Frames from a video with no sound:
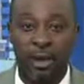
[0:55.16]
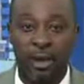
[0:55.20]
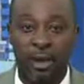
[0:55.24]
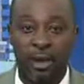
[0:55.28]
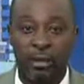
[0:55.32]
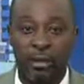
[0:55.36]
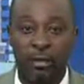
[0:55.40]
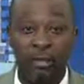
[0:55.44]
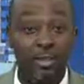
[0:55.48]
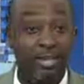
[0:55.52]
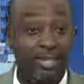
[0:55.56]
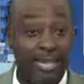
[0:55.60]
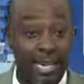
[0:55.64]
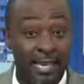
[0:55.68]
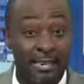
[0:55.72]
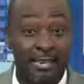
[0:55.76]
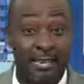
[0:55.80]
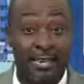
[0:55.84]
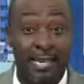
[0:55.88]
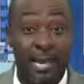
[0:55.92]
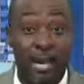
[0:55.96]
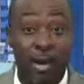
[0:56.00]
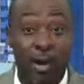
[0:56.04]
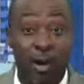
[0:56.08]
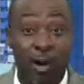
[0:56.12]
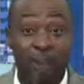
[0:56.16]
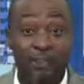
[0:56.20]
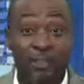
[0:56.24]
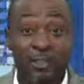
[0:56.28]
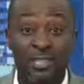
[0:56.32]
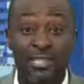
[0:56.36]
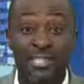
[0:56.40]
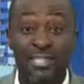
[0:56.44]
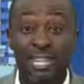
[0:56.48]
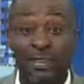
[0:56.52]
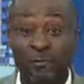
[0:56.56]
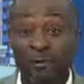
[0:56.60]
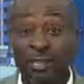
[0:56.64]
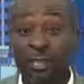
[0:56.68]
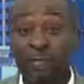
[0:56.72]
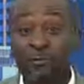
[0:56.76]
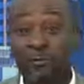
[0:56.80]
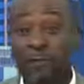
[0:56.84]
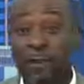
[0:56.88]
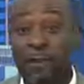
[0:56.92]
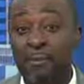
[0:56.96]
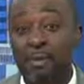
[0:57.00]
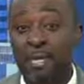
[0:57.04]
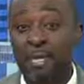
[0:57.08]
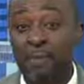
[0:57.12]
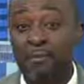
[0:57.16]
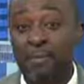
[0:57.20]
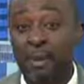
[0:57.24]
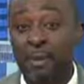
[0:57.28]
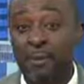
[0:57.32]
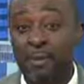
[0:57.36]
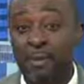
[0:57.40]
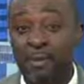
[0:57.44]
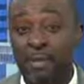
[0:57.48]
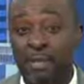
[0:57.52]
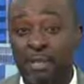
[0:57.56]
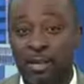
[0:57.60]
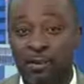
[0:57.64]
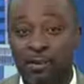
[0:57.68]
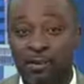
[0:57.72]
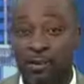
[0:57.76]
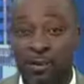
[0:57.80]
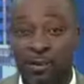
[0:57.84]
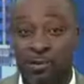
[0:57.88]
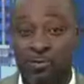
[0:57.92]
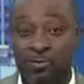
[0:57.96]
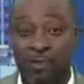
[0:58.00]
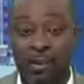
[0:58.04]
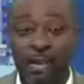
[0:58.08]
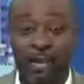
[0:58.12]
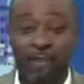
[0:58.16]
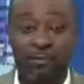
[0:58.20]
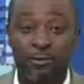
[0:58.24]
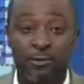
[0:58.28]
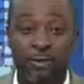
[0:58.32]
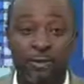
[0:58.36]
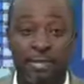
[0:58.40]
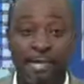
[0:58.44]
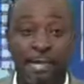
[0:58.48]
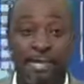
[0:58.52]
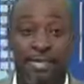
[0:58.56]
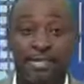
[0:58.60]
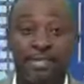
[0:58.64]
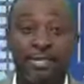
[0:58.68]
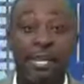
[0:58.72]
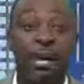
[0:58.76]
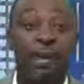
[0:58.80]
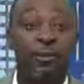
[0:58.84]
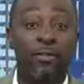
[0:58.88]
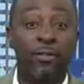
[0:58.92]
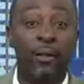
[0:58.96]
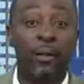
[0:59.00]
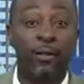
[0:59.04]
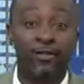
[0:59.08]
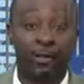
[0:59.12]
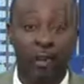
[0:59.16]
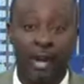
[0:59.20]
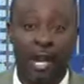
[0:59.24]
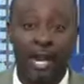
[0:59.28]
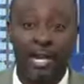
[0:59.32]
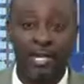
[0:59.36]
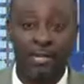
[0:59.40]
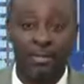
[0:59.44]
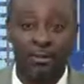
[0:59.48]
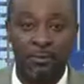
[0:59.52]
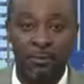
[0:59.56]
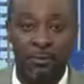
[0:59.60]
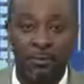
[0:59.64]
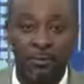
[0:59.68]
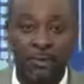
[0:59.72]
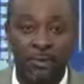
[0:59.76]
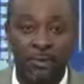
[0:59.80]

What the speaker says: to death of 7 family members from Vlakfontein, south of Johannesburg.